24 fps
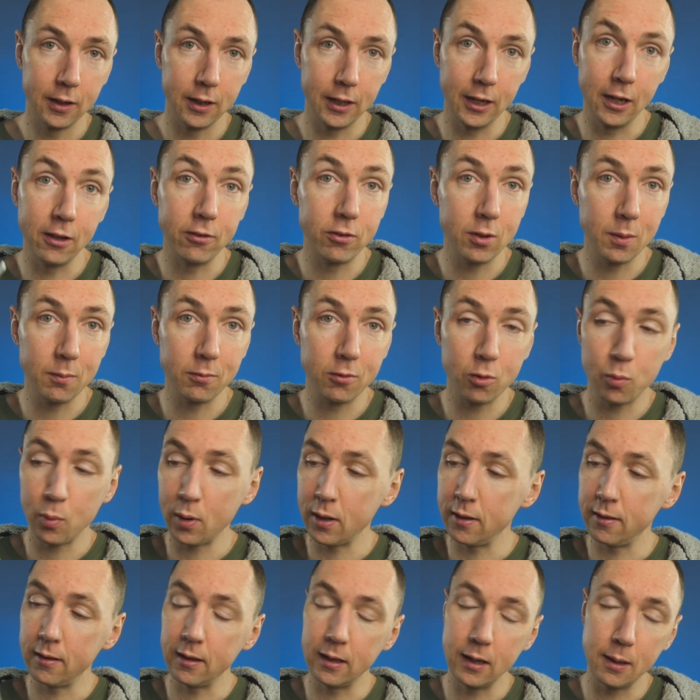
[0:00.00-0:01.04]
And in terms of
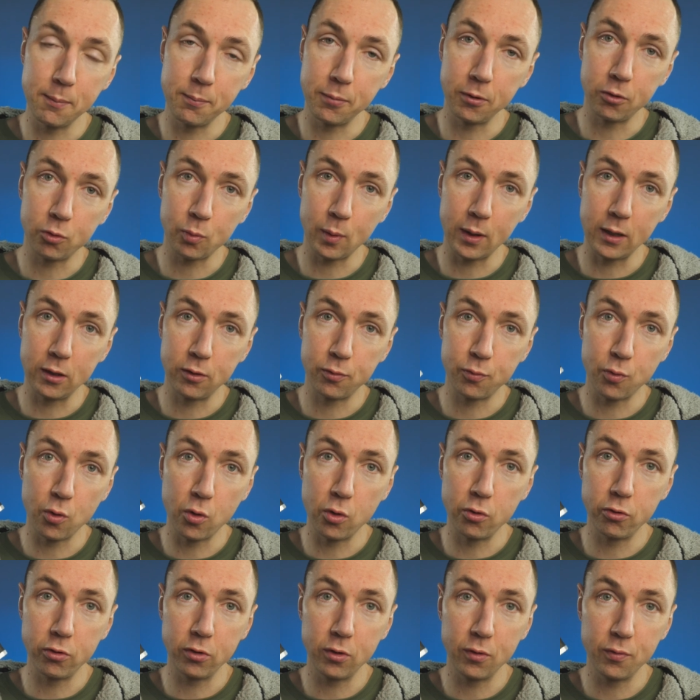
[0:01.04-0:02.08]
weight, the Olympus weighs
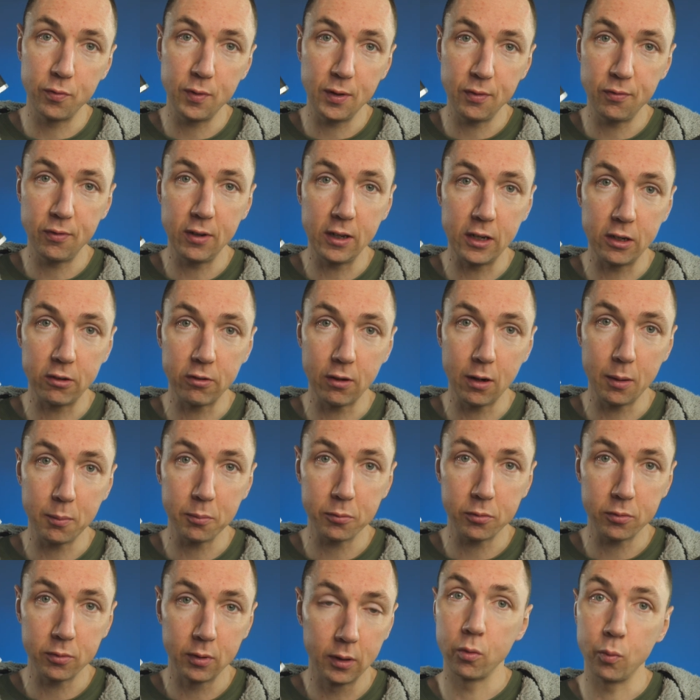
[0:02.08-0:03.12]
415
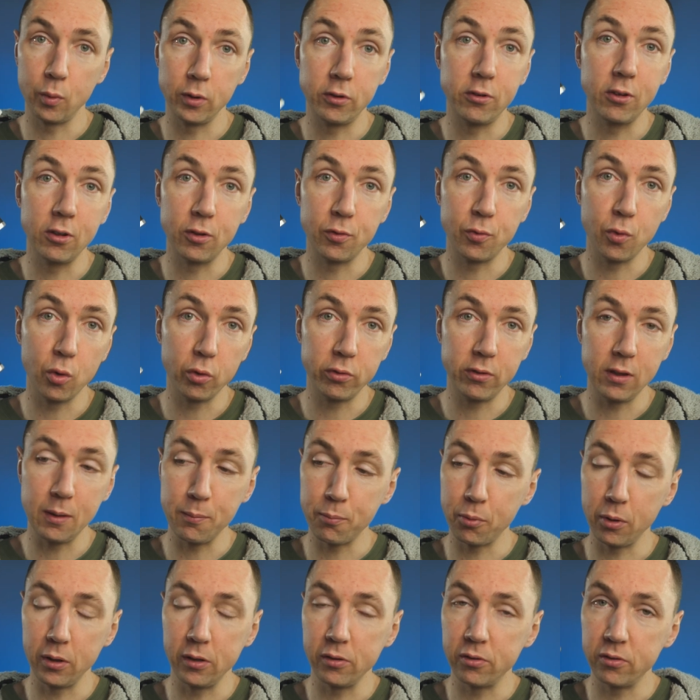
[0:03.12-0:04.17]
grams, which is
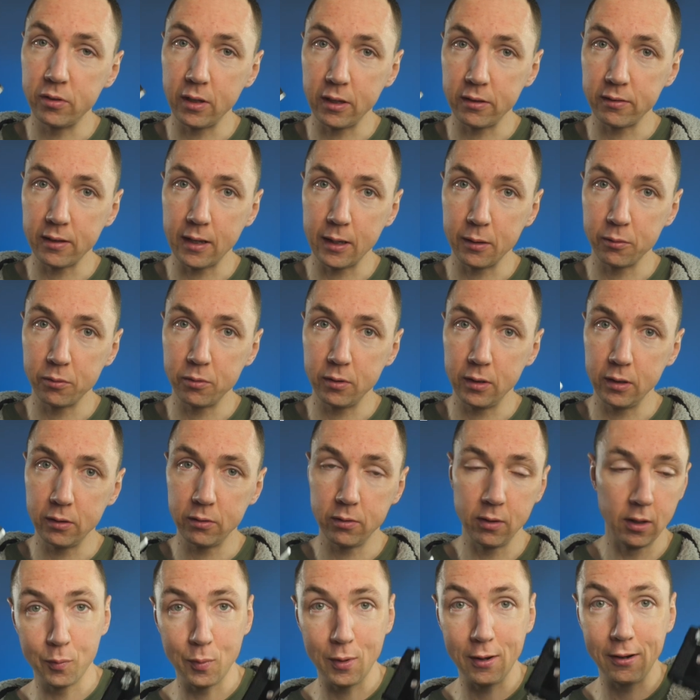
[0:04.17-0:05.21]
14.6
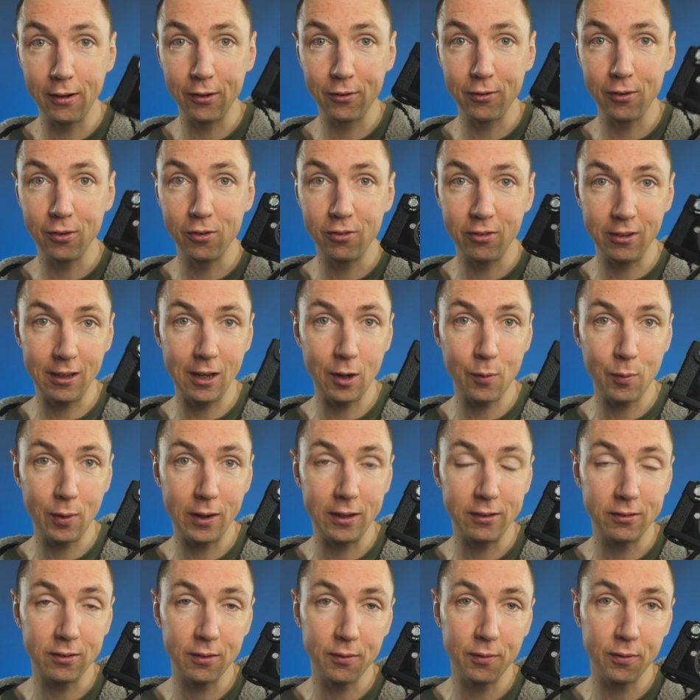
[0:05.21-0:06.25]
ounces, whereas the CL
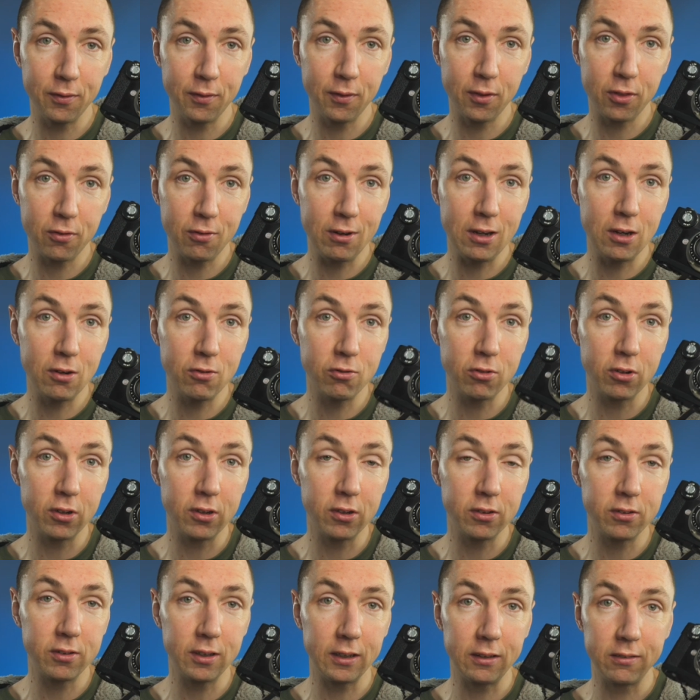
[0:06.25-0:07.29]
weighs
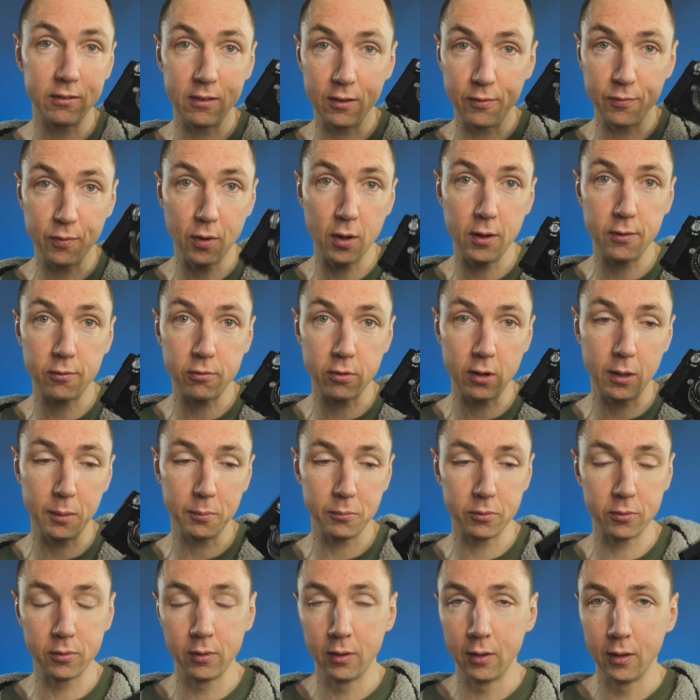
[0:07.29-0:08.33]
365
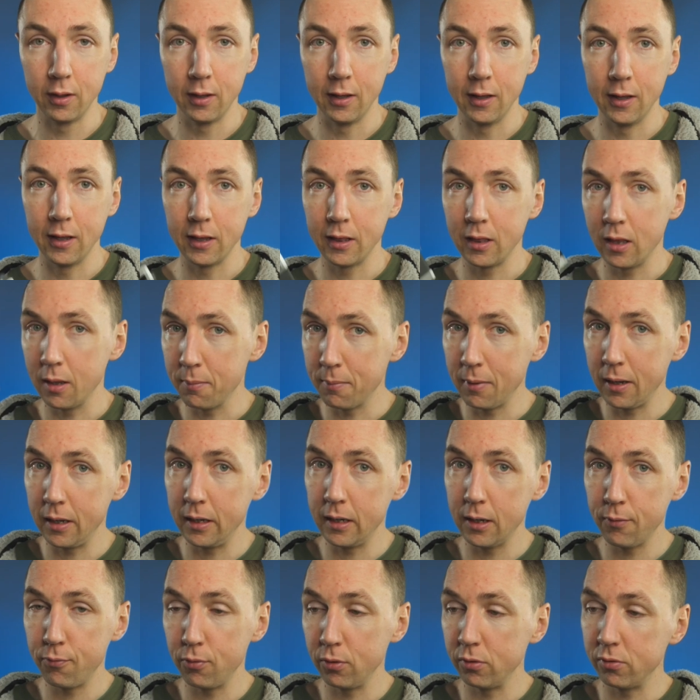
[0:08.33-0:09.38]
grams. The main
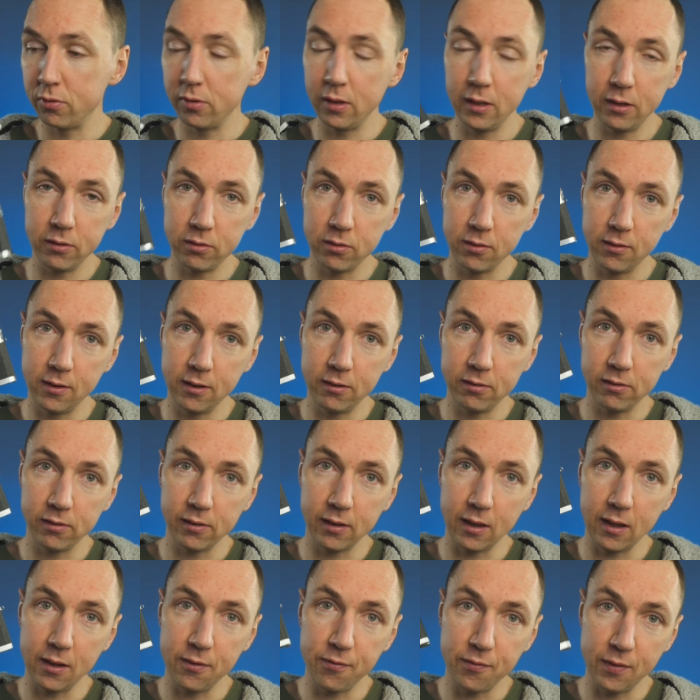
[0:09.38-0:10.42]
difference is this is
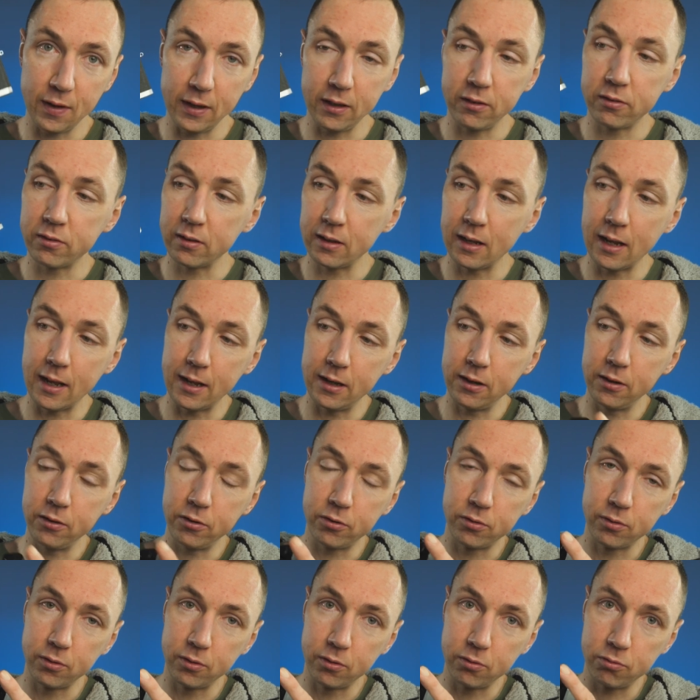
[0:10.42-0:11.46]
a fixed
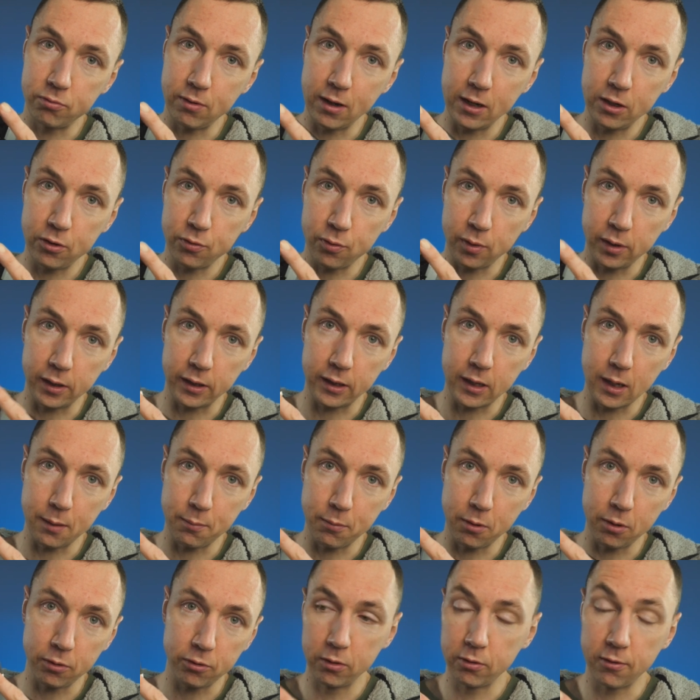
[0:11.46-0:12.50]
lens rangefinder
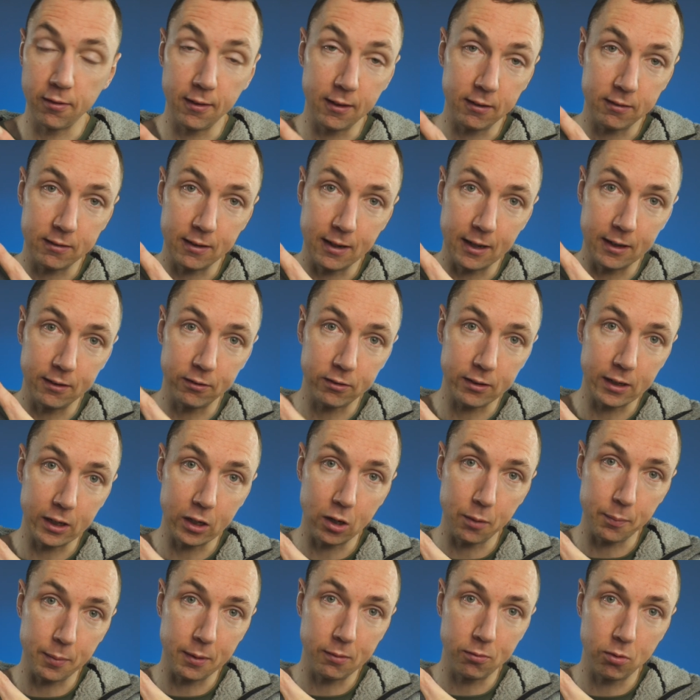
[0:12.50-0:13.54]
camera, so this lens
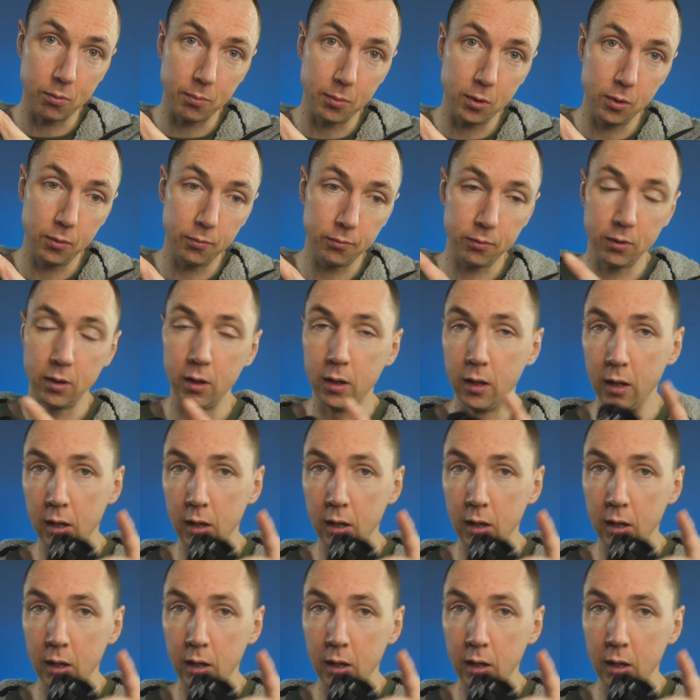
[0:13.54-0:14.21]
cannot be removed,